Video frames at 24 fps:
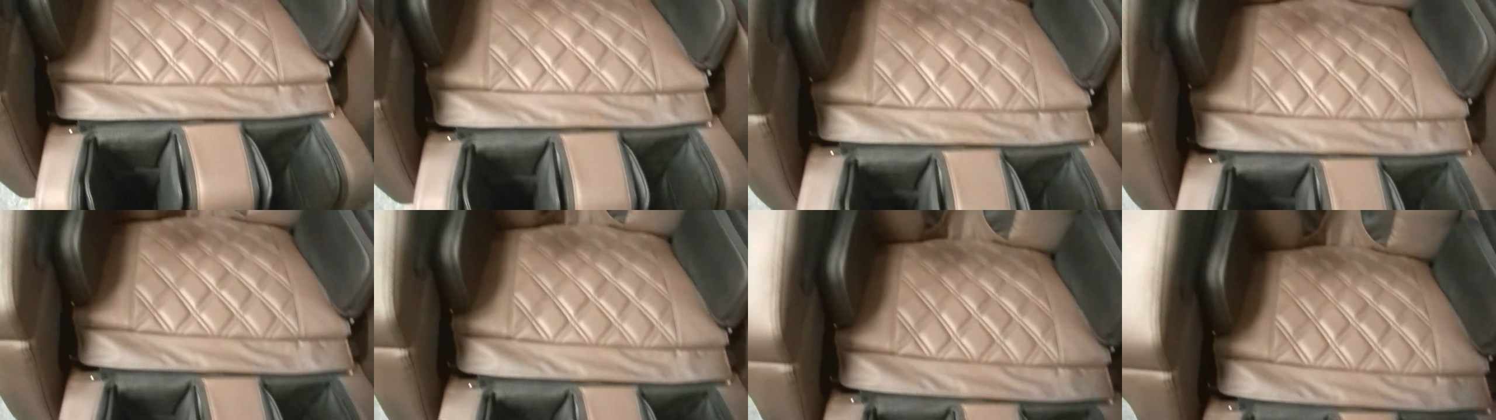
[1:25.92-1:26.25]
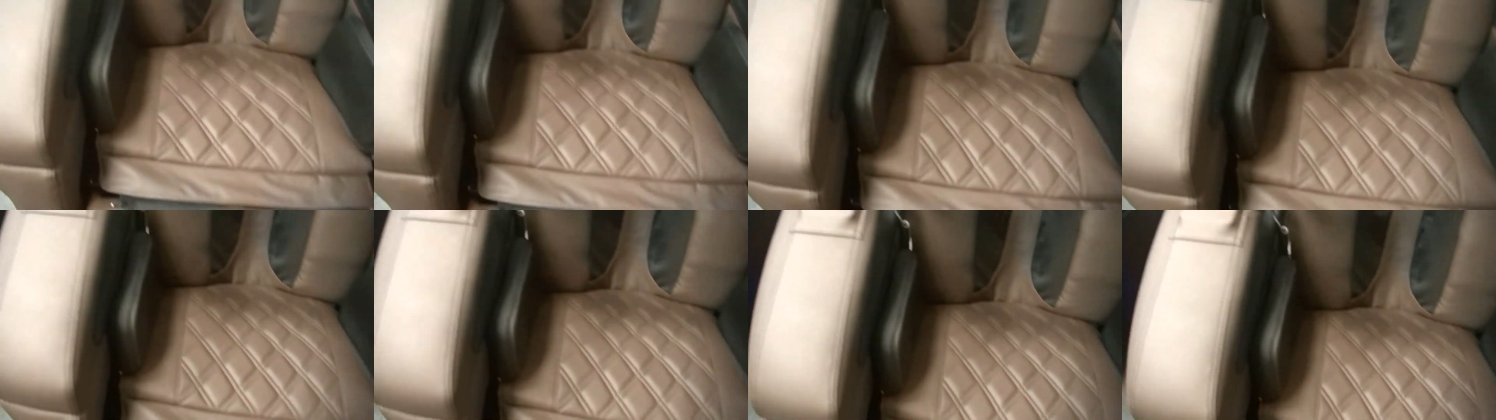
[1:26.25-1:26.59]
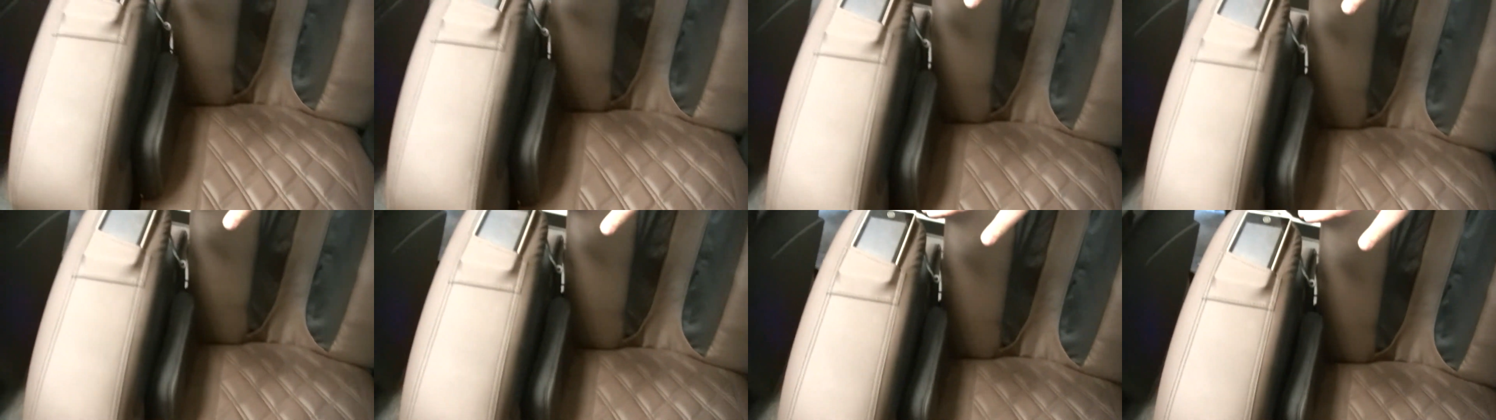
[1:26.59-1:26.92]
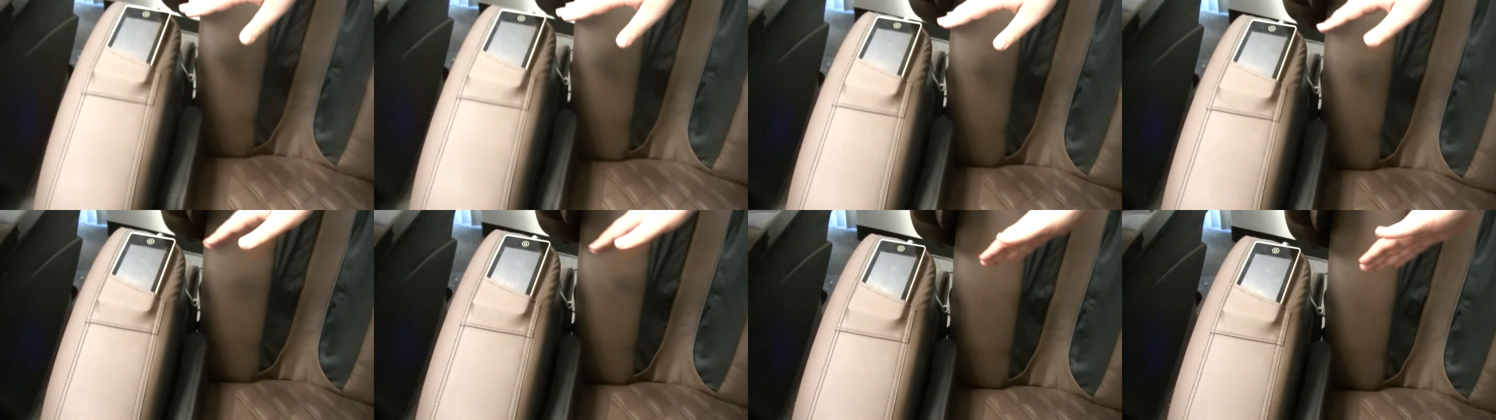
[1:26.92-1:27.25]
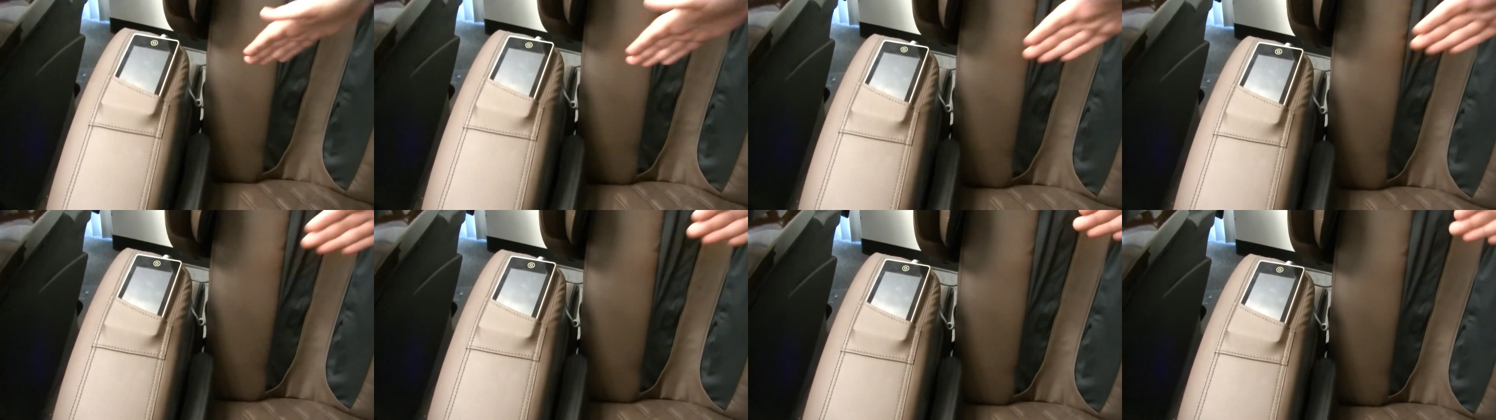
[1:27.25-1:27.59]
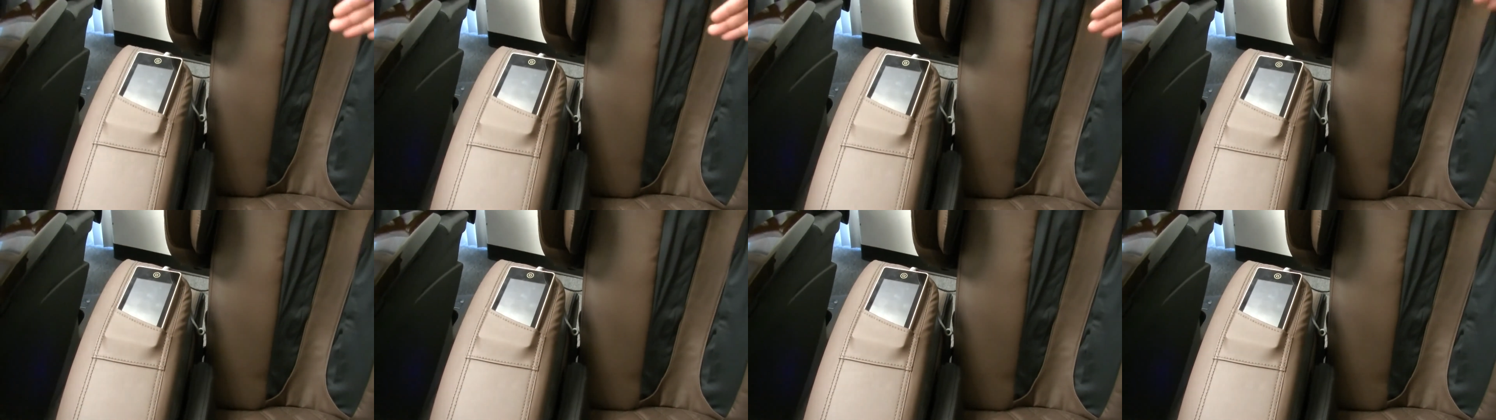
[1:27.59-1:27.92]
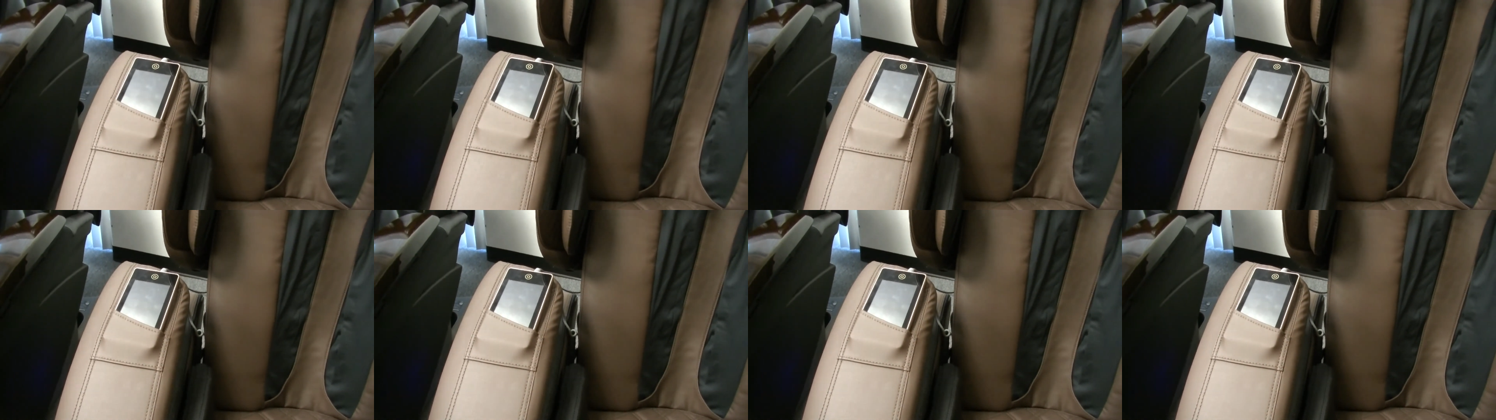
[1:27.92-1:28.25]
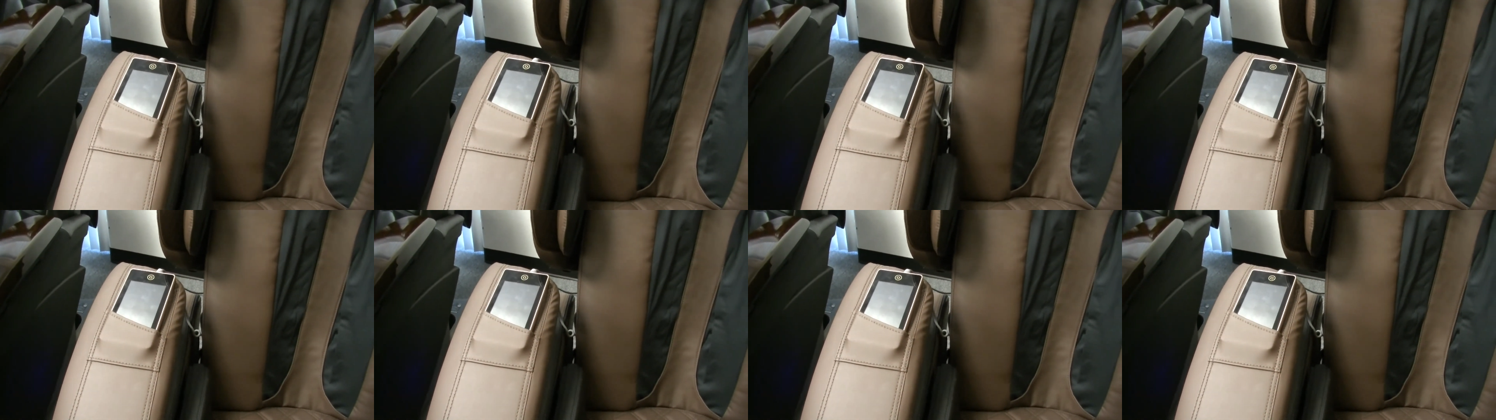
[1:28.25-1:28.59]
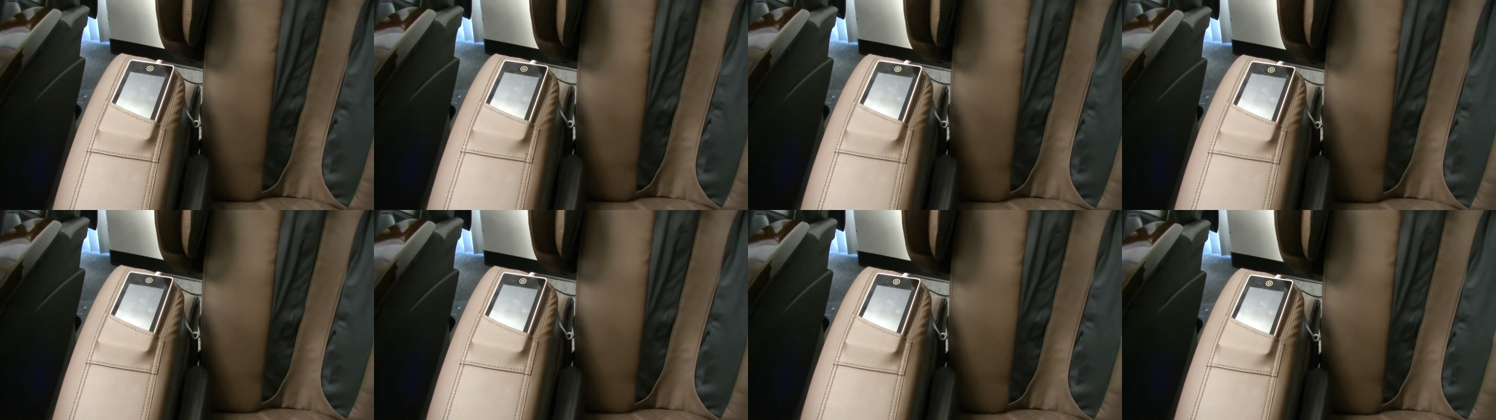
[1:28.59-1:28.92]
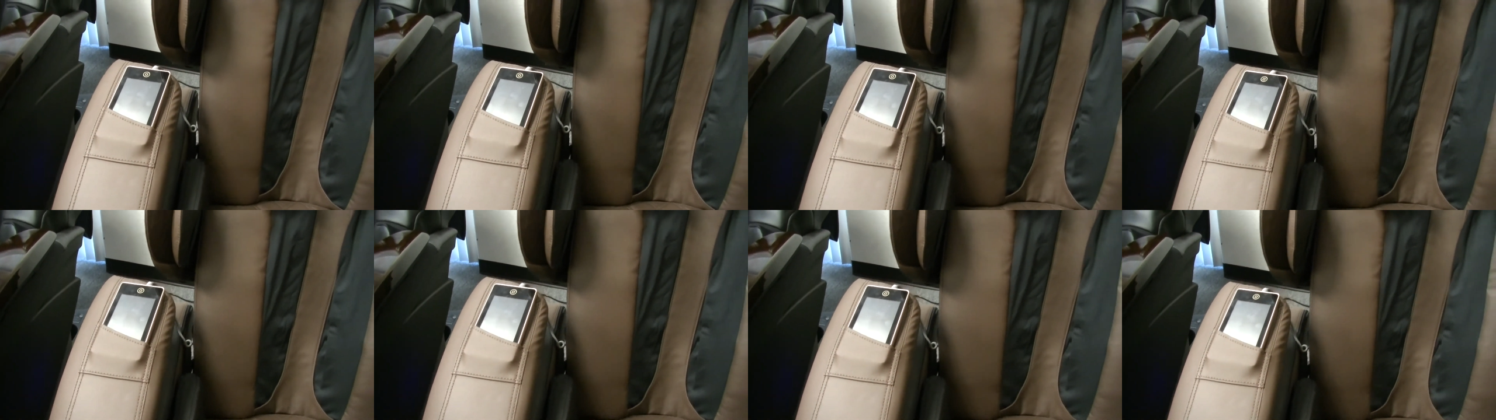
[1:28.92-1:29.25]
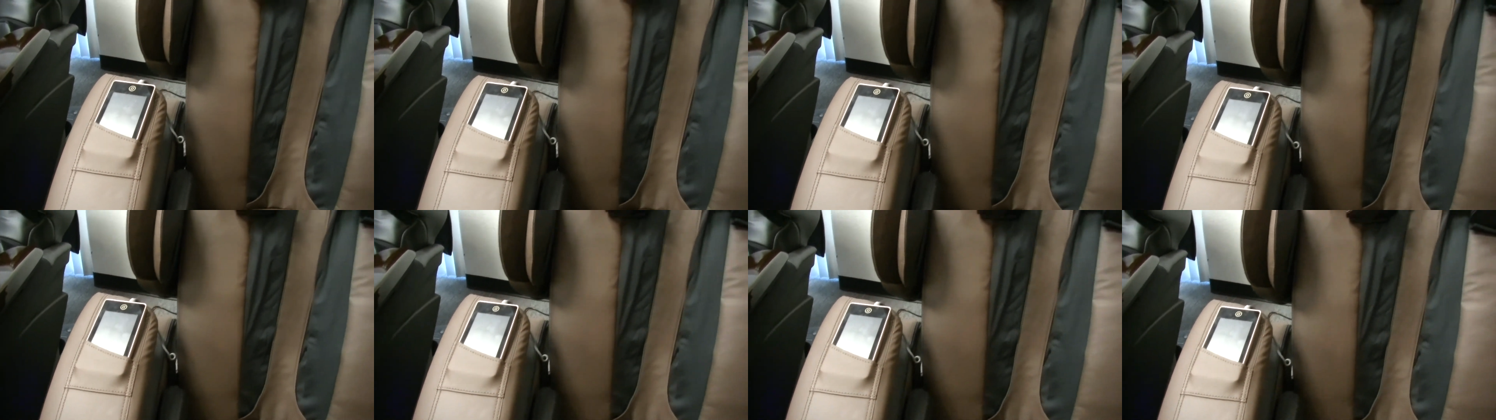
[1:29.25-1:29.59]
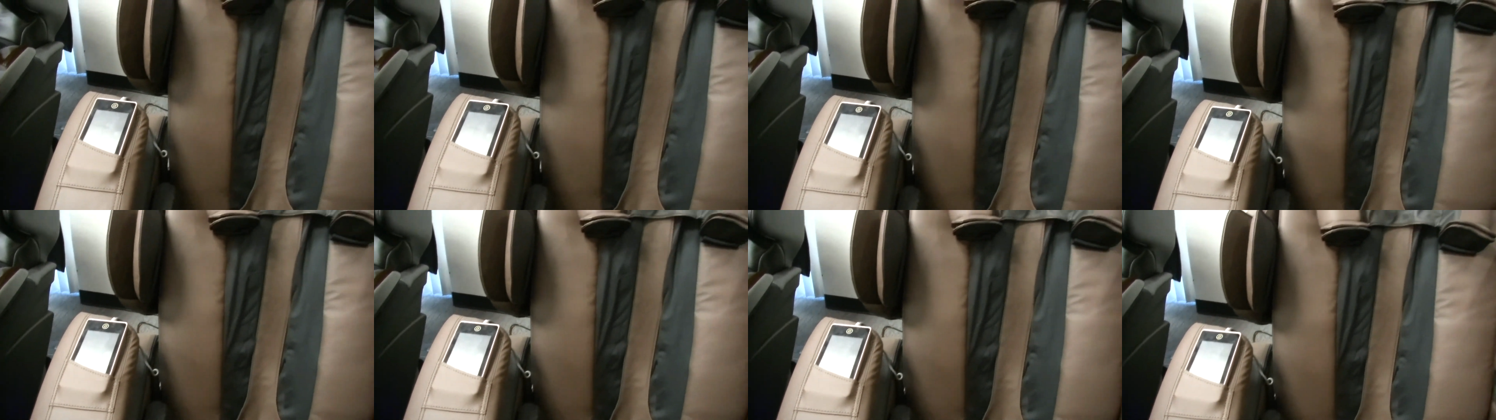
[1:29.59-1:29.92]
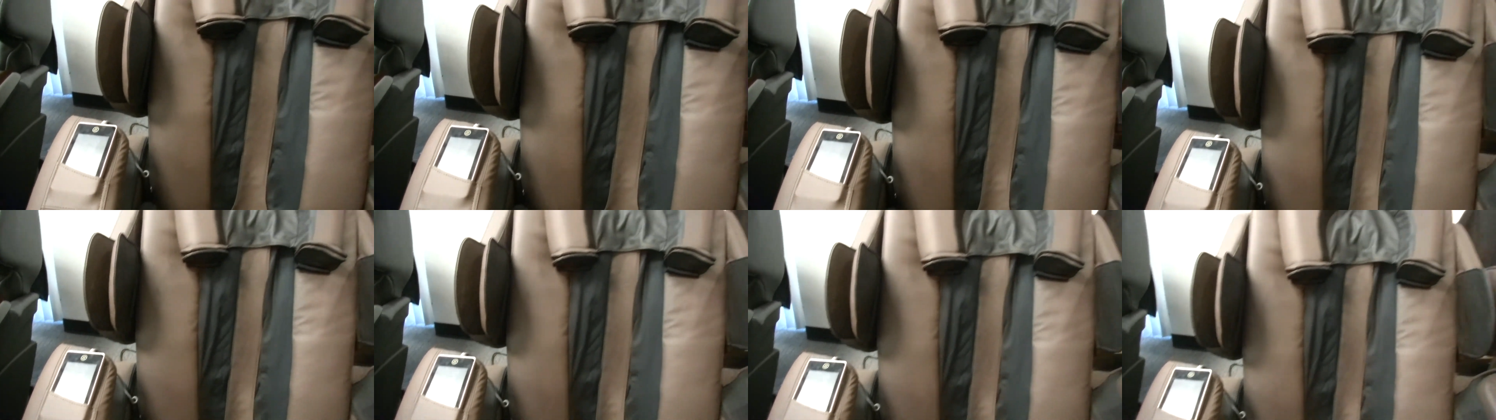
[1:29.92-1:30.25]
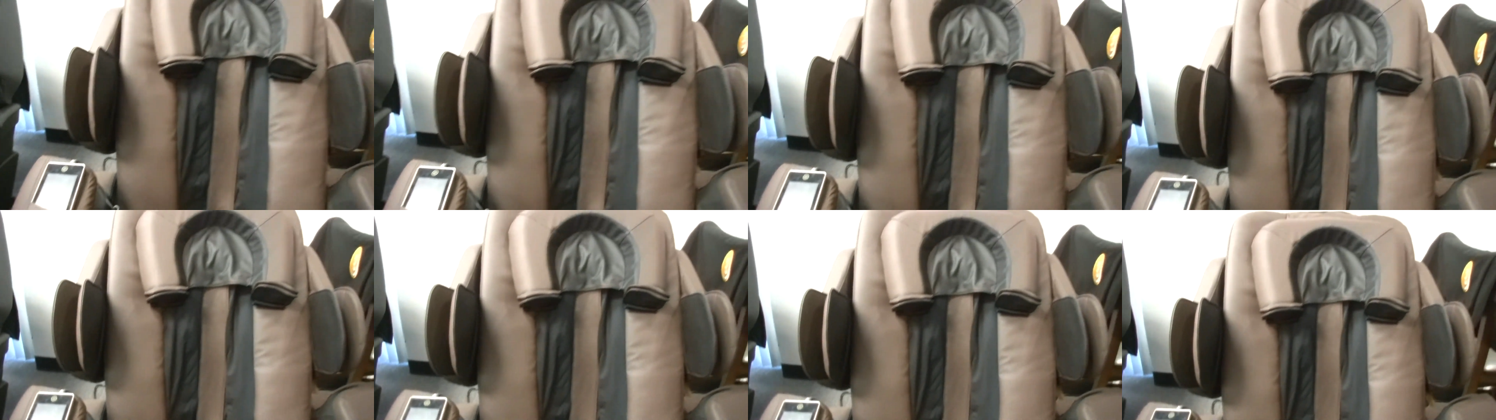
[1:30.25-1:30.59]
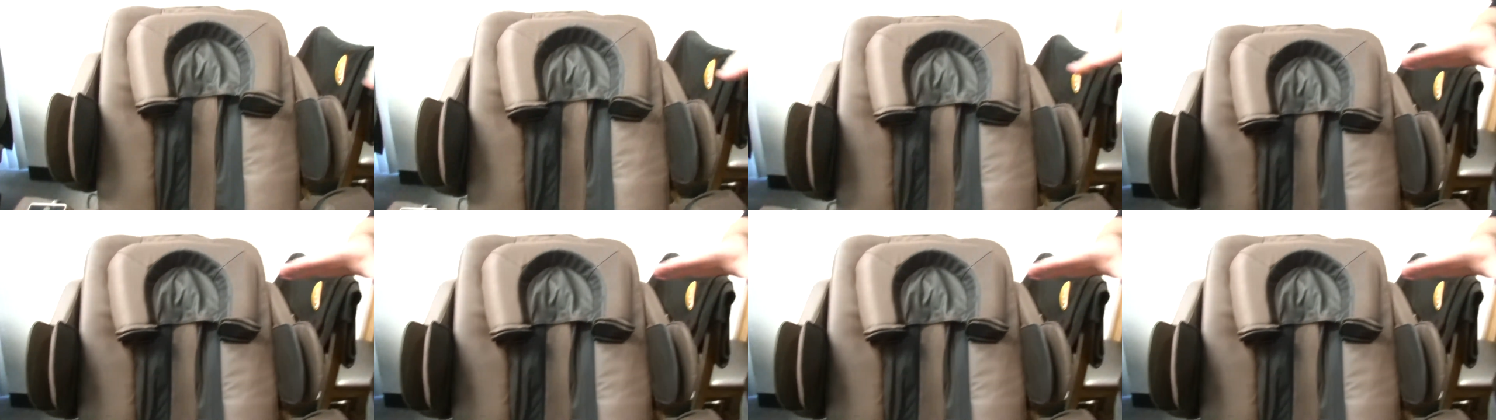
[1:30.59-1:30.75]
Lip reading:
Nobody's mouth can be seen.